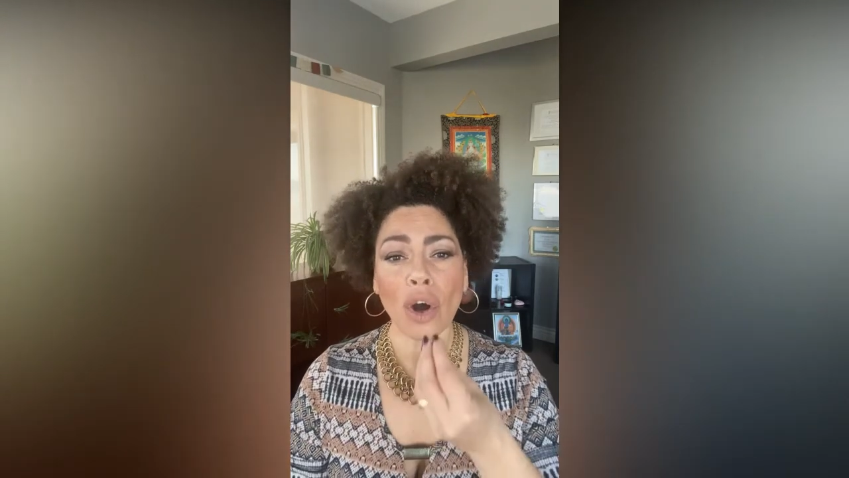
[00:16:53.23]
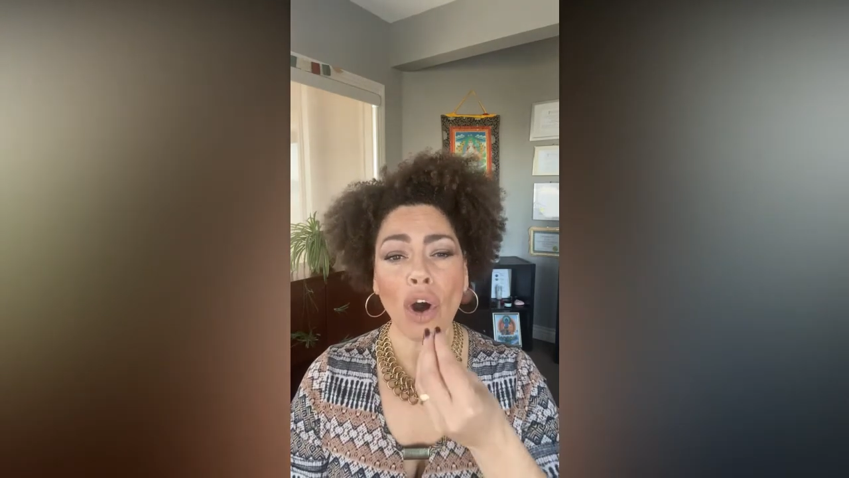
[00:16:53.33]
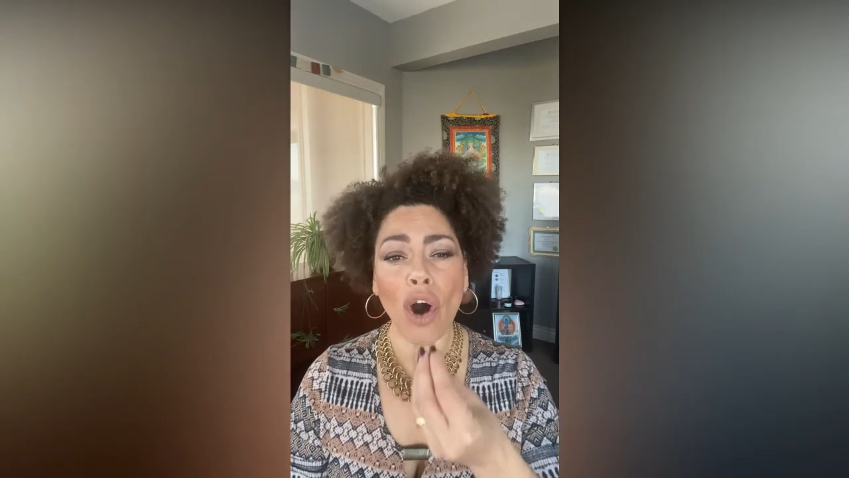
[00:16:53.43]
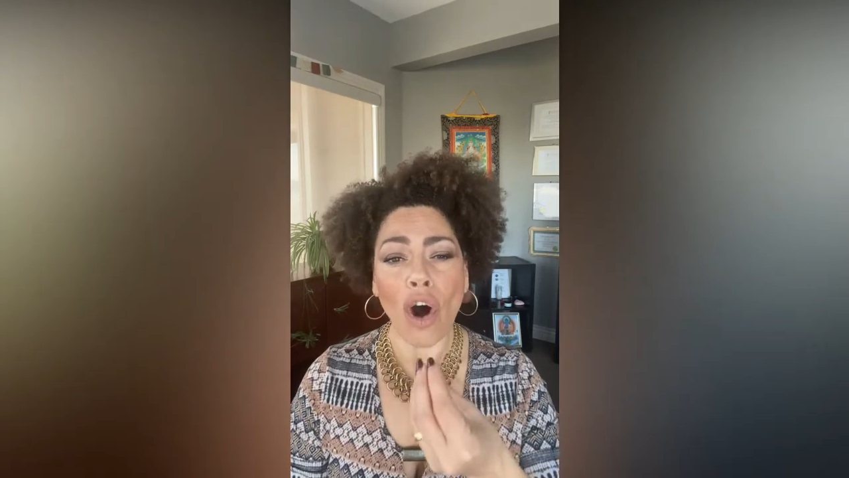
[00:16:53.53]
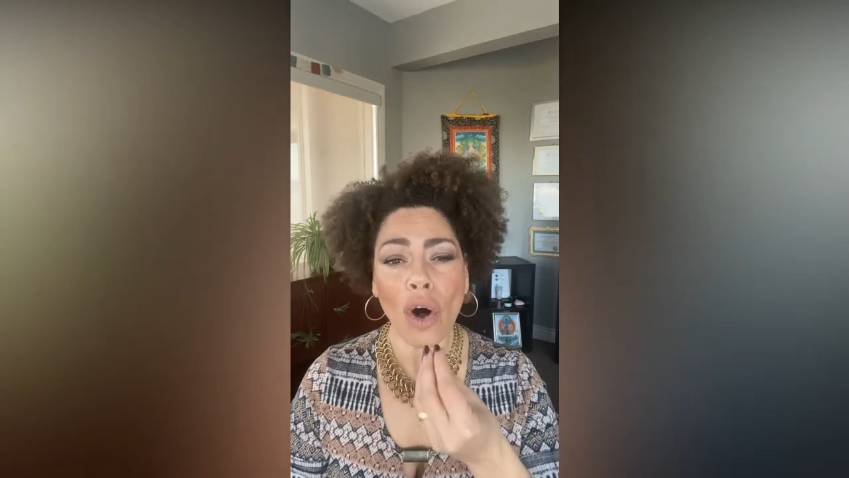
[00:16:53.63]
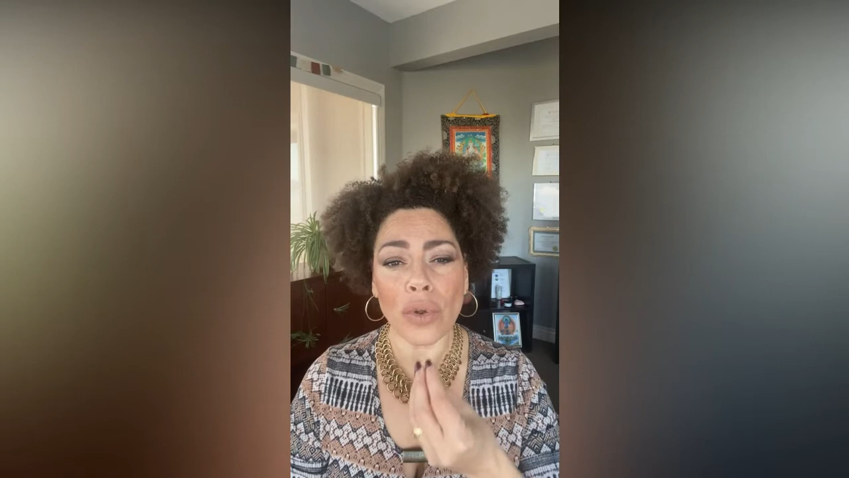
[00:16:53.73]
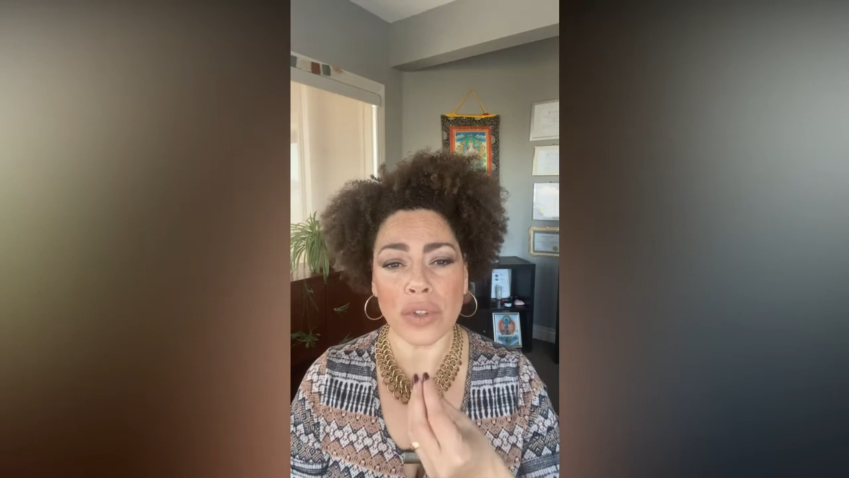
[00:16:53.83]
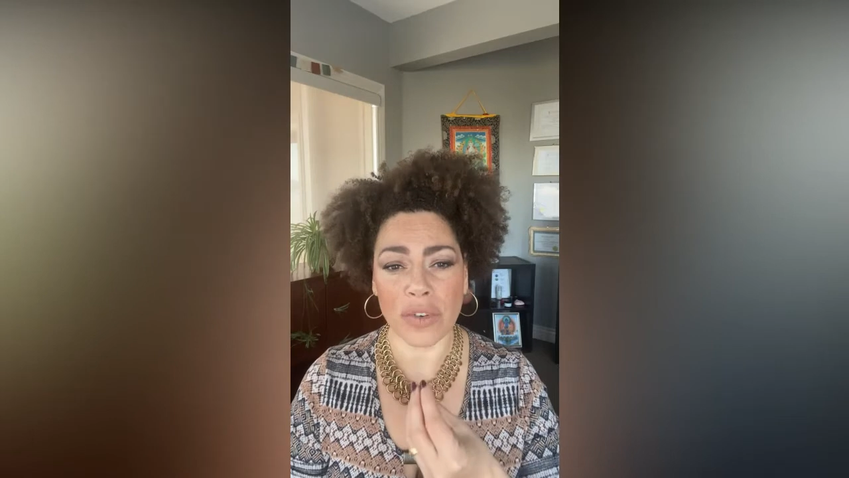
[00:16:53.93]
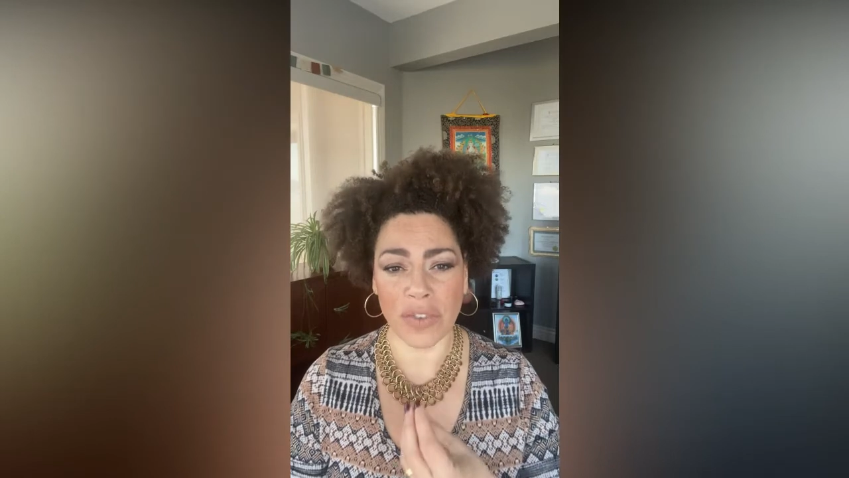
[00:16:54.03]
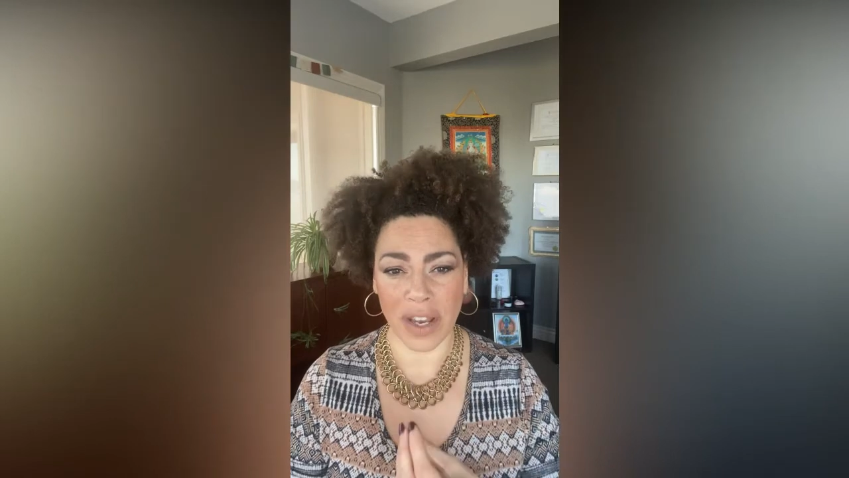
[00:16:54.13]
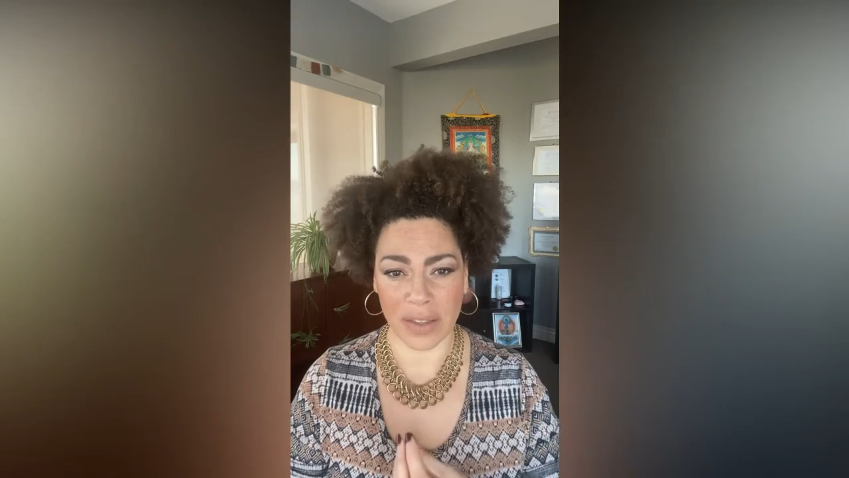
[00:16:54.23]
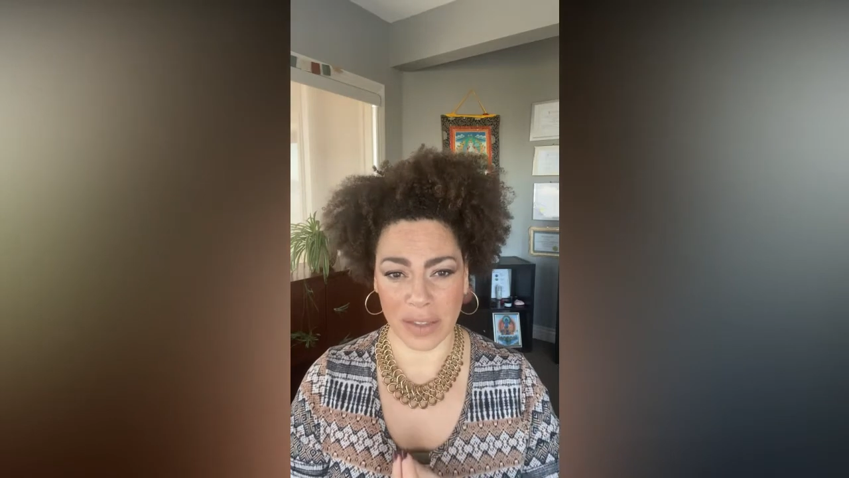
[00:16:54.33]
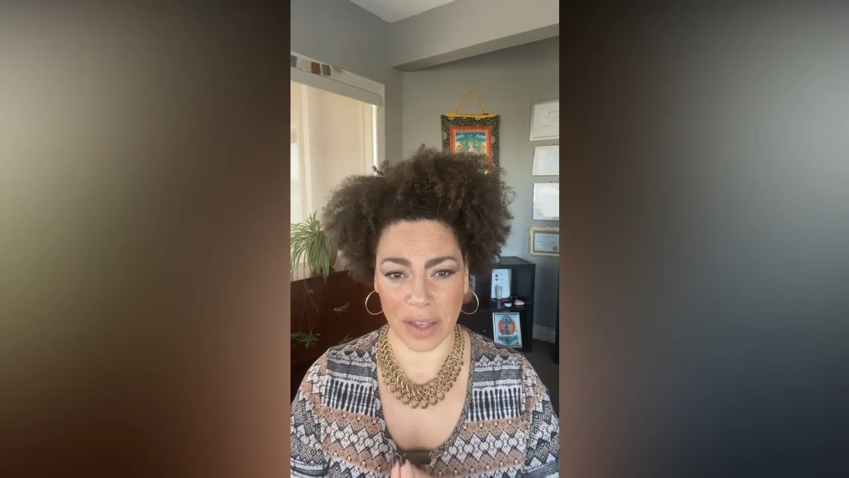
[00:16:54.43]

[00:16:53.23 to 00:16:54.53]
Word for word: cultivate